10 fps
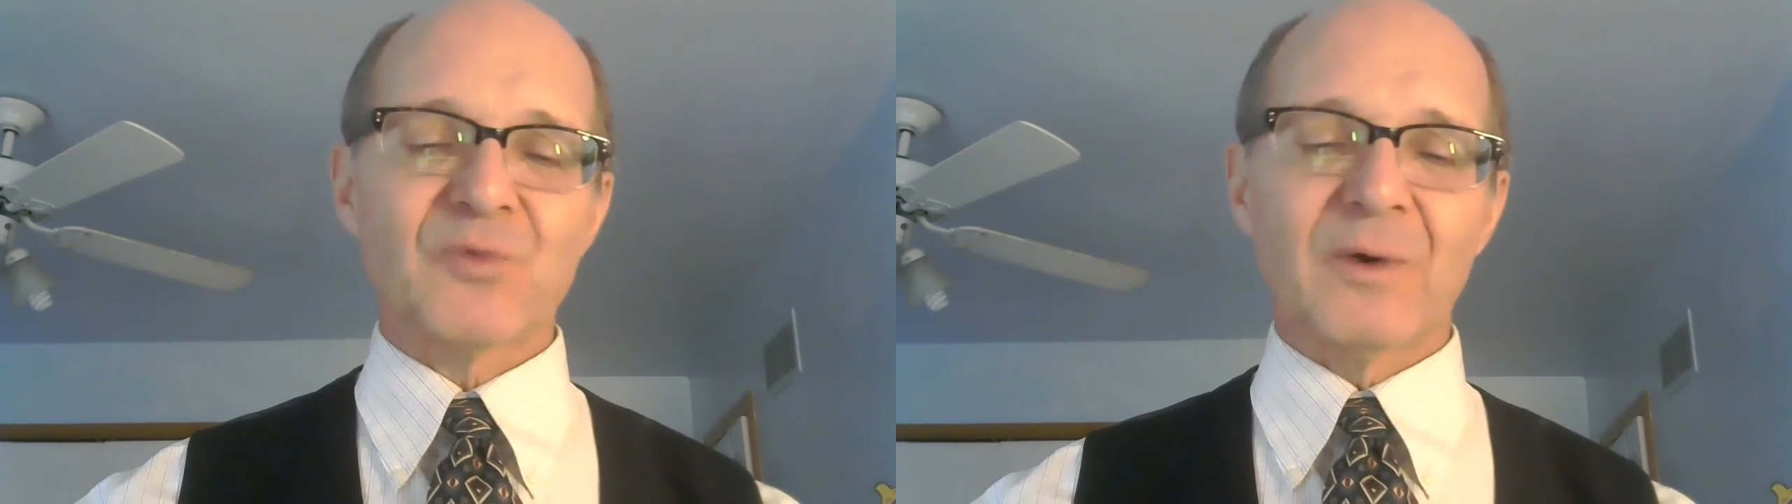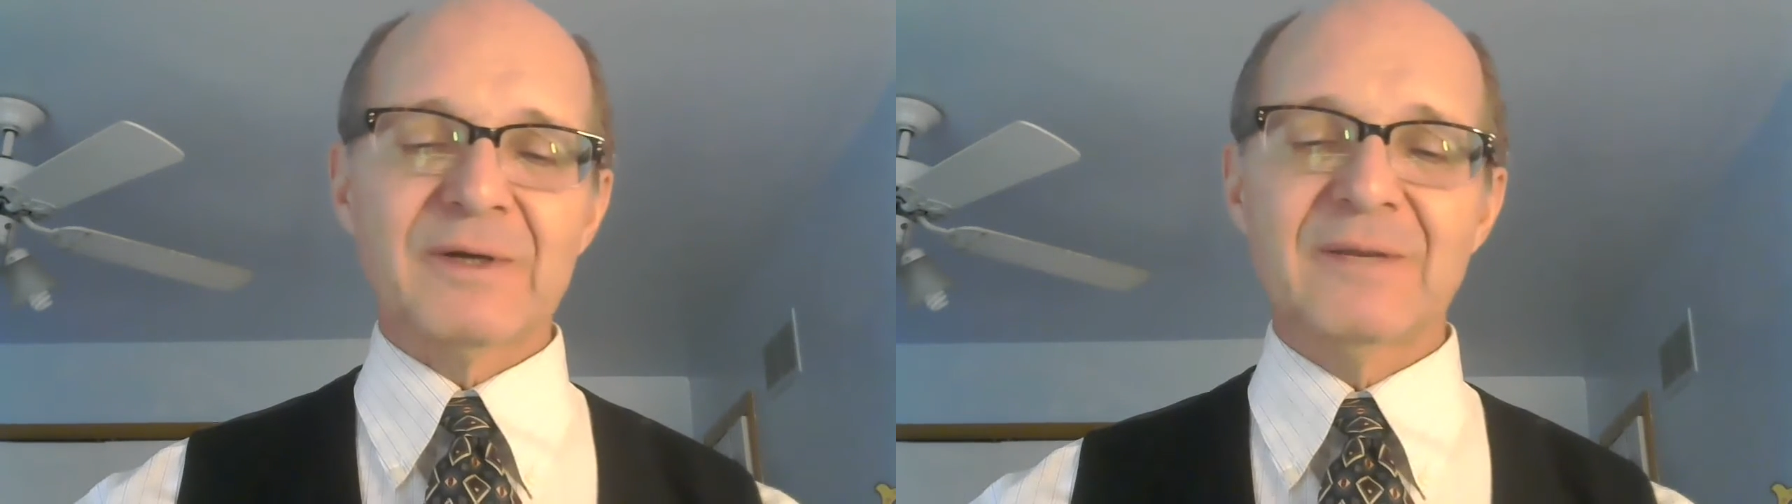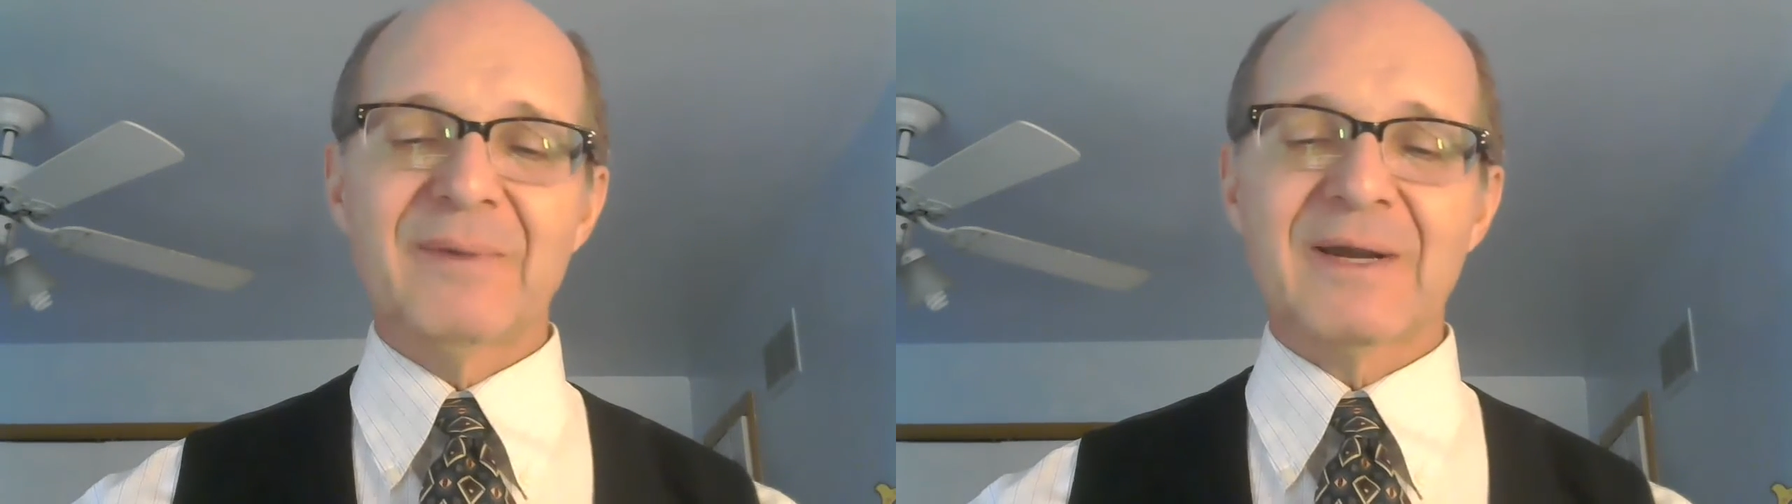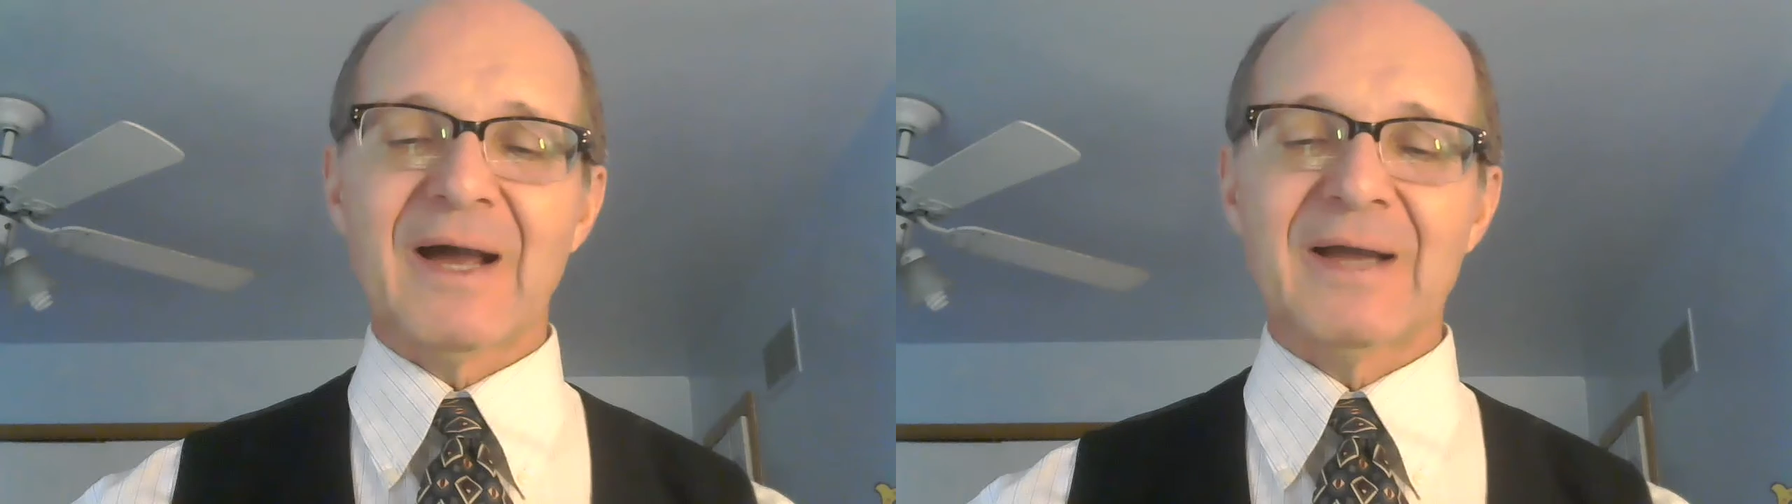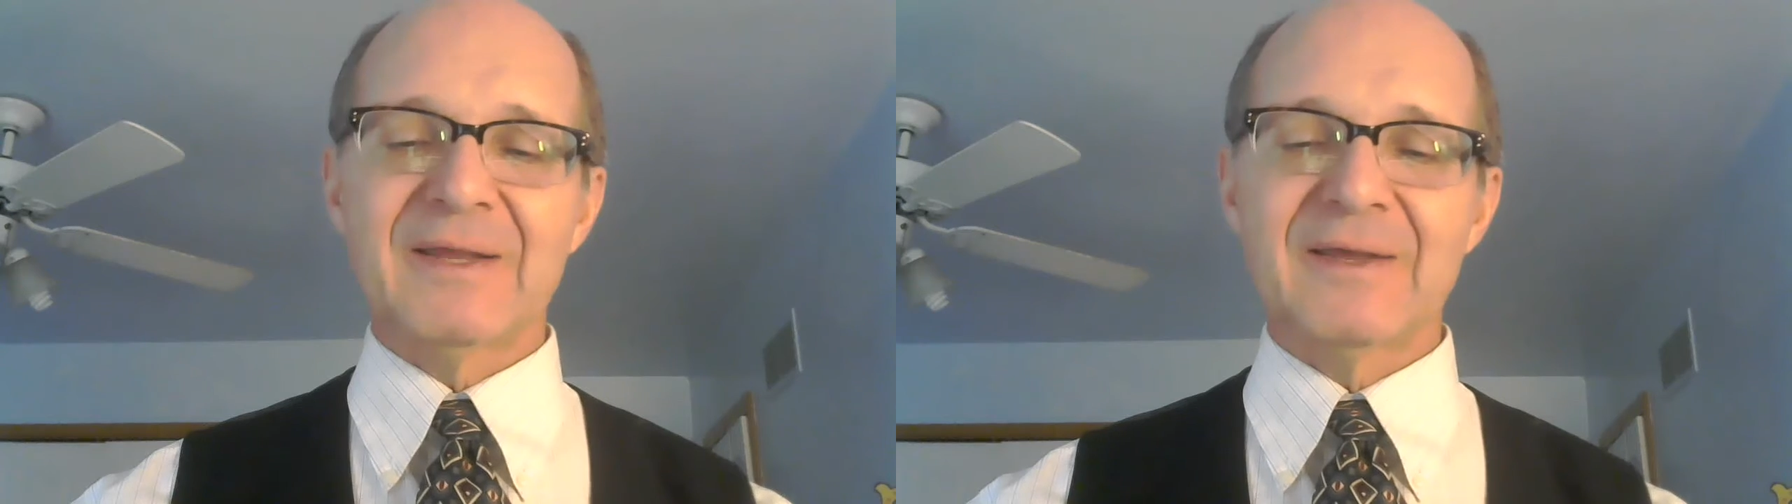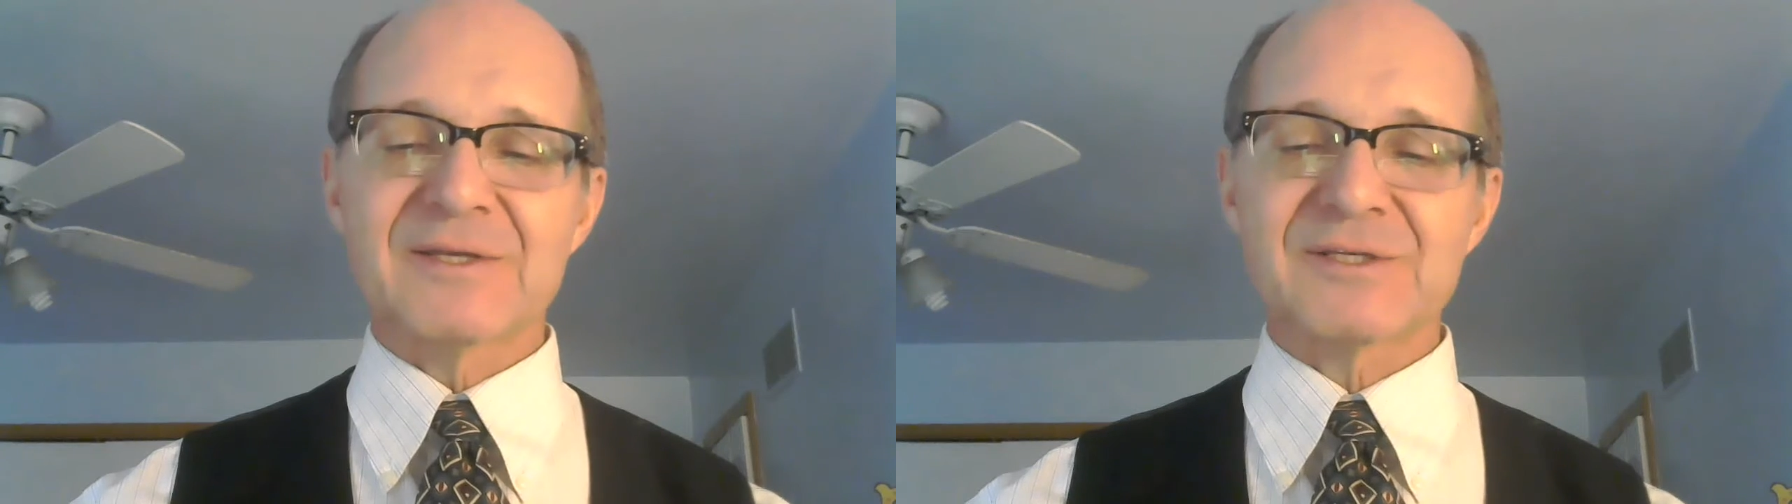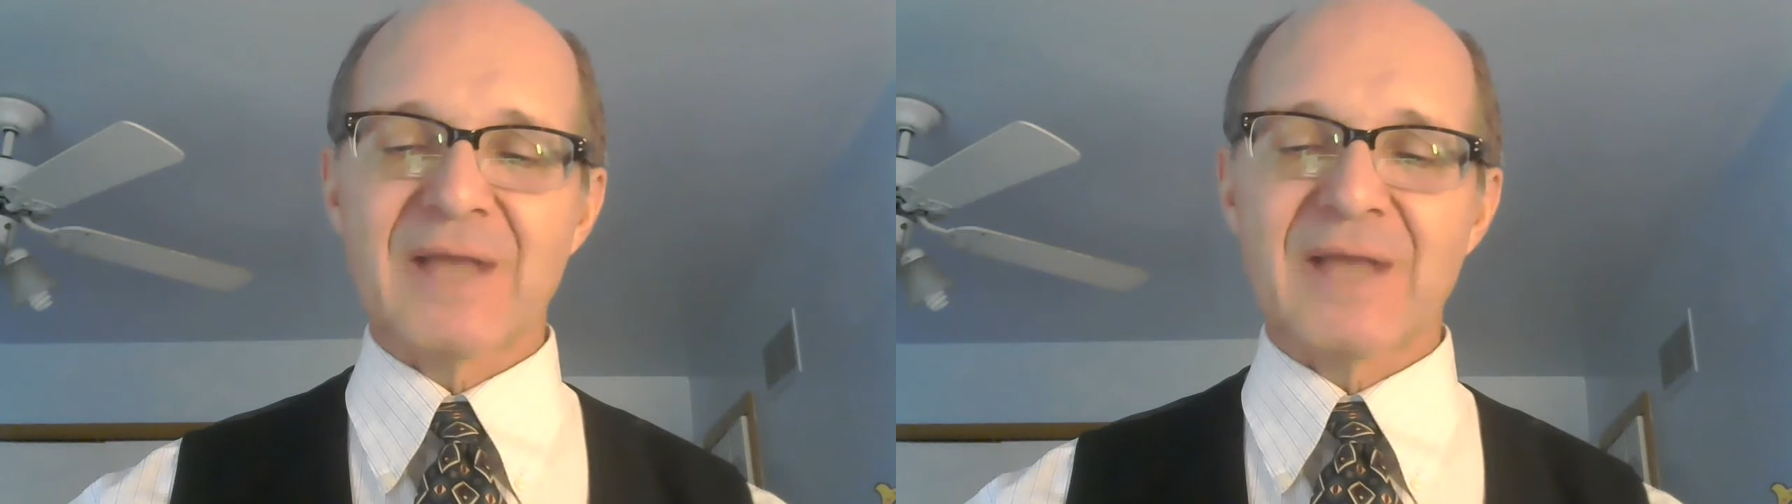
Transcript: 20 Big Ideas